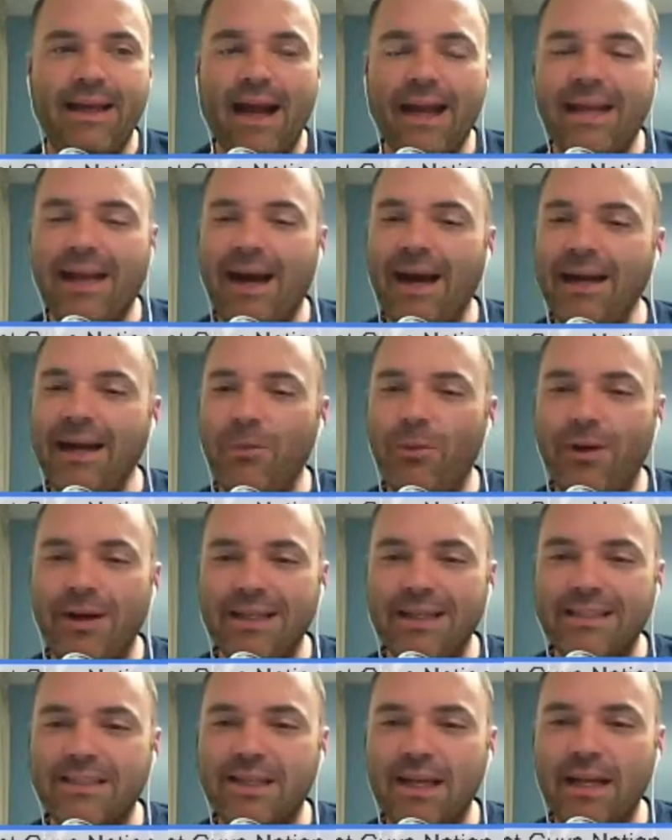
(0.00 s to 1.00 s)
kind of want
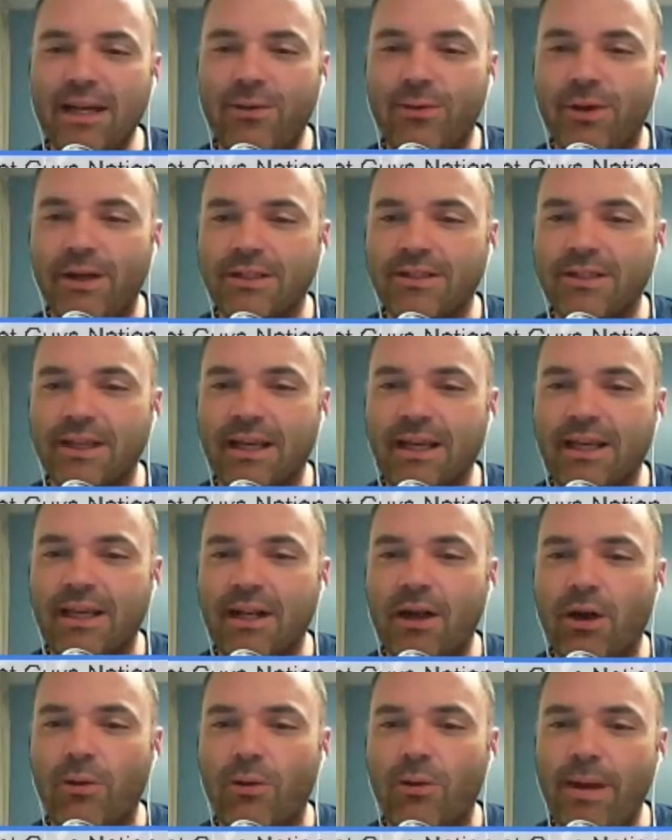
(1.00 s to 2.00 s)
to say to us, like,
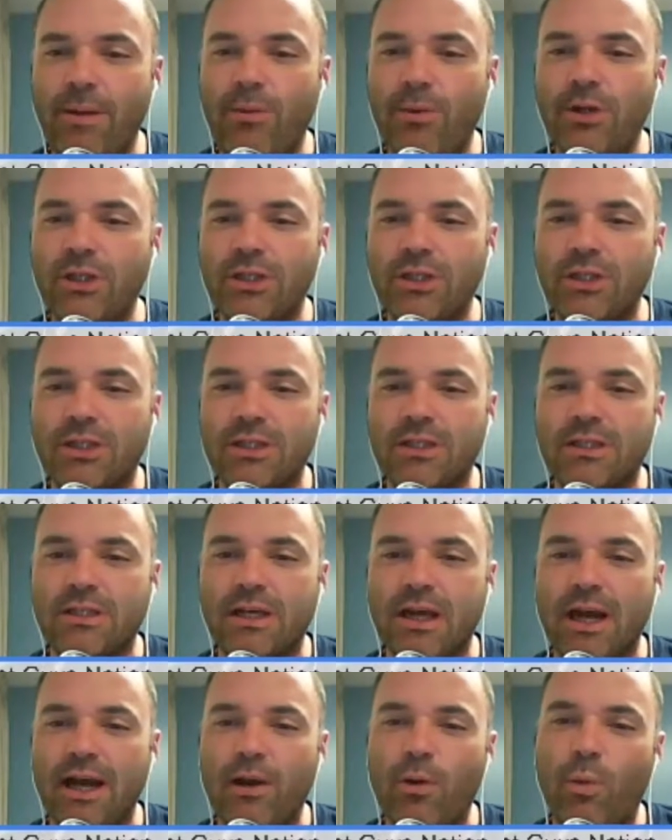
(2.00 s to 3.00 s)
maybe we should just
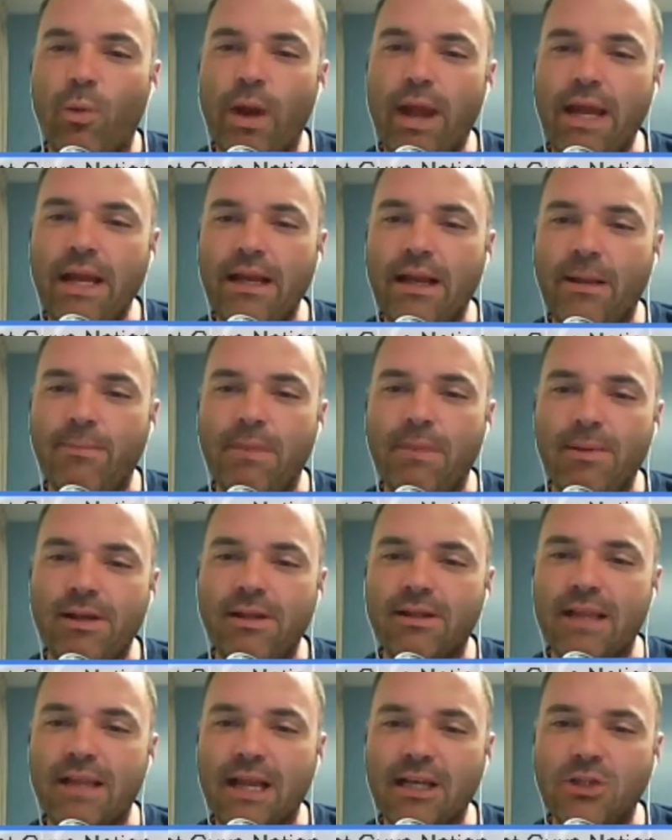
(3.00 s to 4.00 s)
kind of wait, and
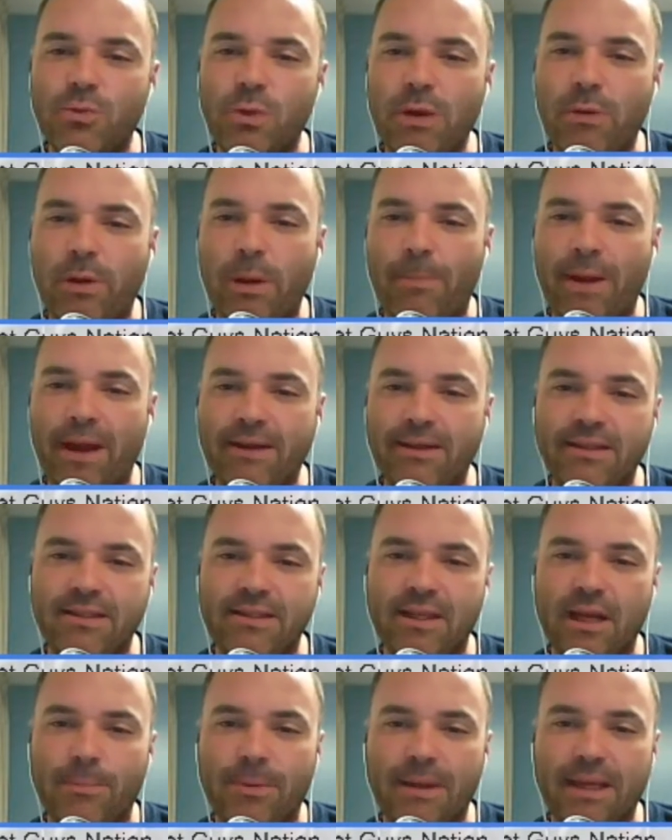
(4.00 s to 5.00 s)
maybe next week we pick this
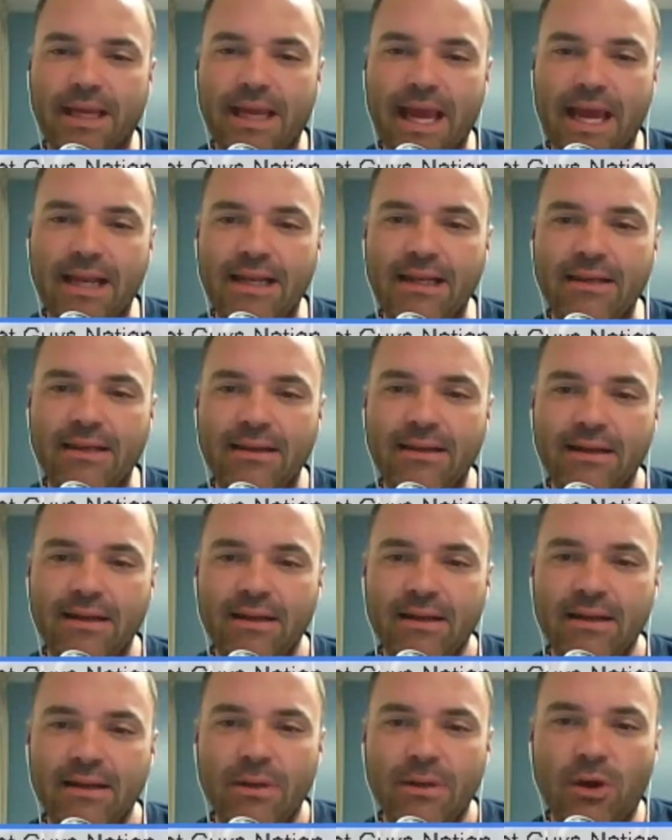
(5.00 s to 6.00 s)
thing up again,
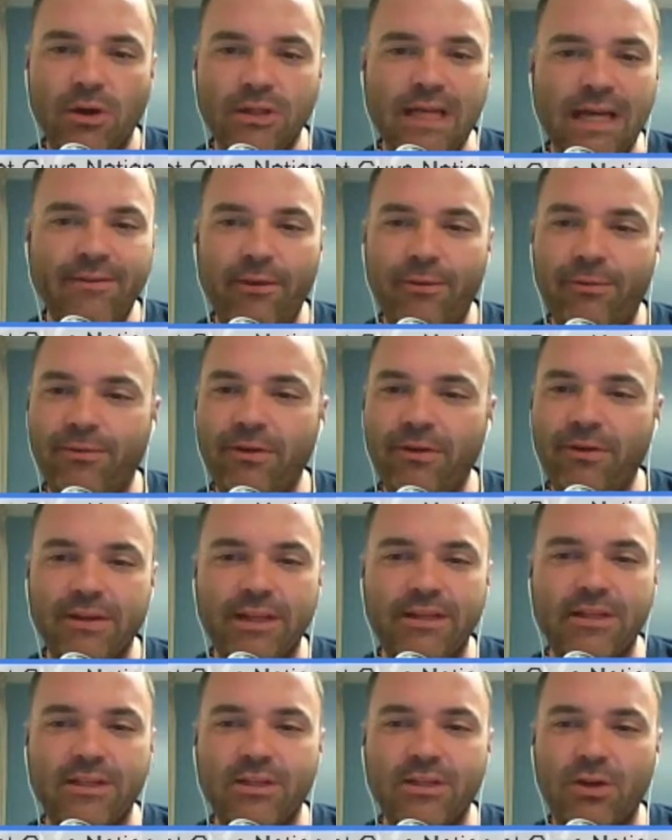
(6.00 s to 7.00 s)
because I have a feeling
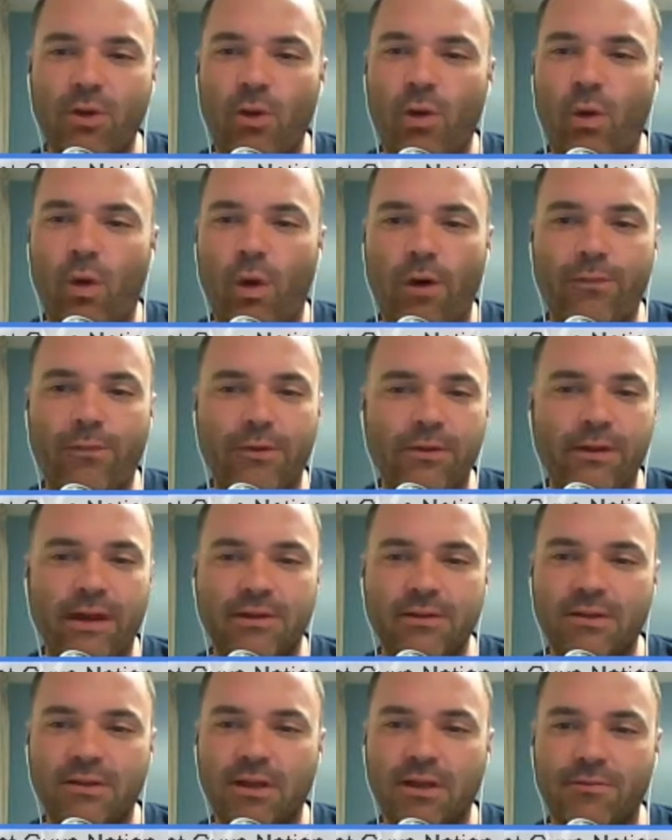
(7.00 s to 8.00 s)
that there's an awful
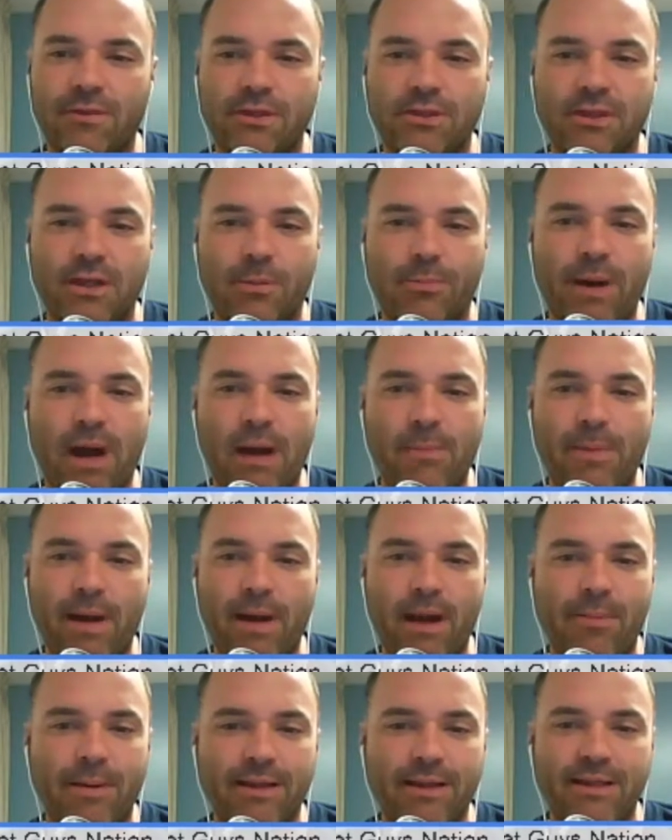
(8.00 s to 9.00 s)
lot of stuff that's going to pop
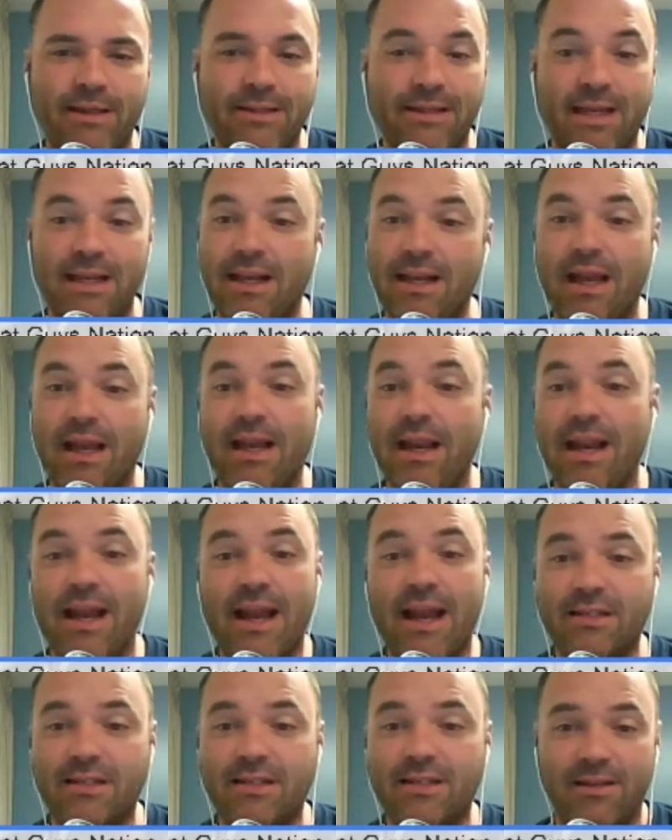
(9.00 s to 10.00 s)
out about this in the
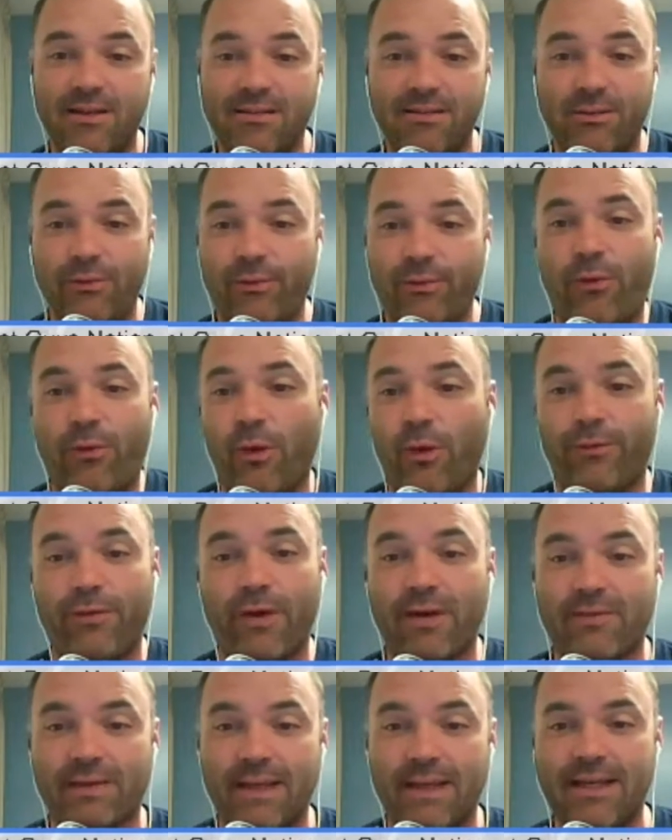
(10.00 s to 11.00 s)
next 4 or
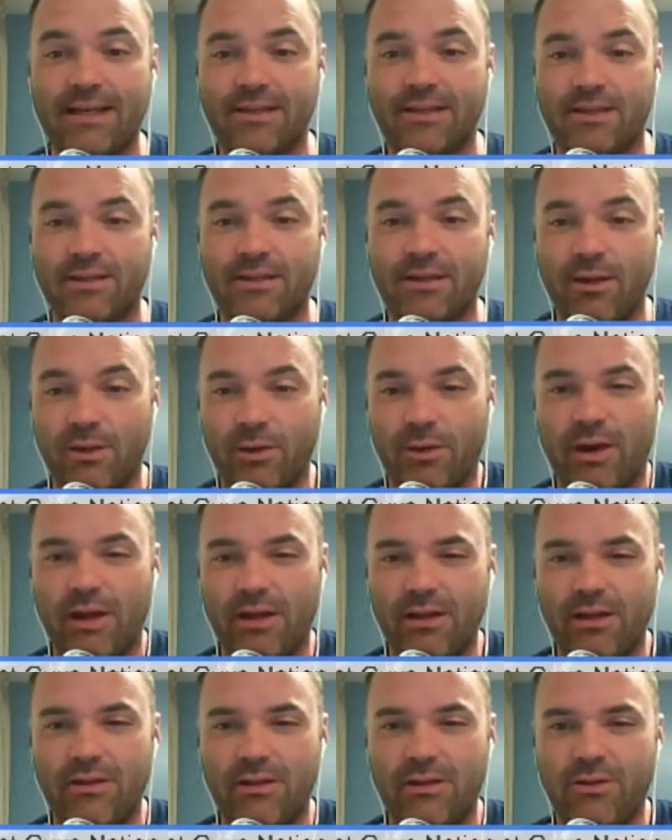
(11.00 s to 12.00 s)
5 days. Do you
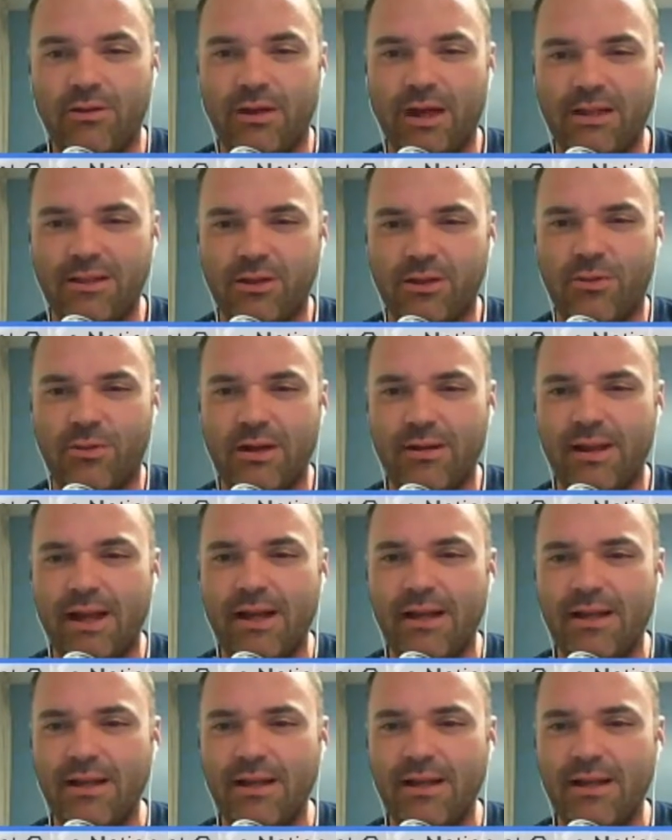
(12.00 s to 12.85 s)
agree? Do you guys agree with that?